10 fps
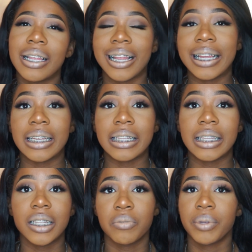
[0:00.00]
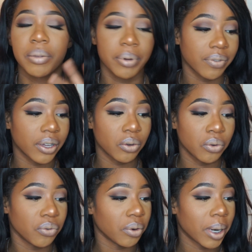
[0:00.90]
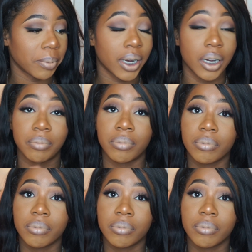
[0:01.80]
Like this would be the perfect nude for my mom.